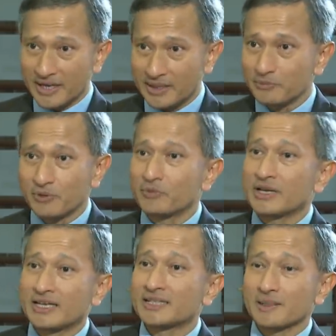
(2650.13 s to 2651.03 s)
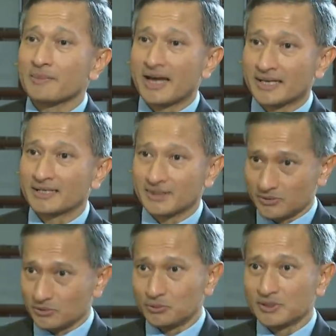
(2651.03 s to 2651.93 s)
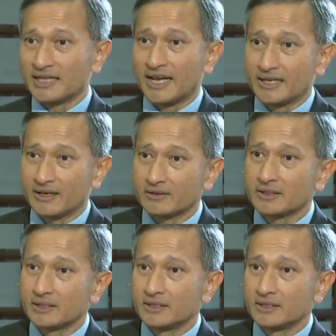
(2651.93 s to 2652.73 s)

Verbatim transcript: getting, we're bringing some hackers to do a teardown.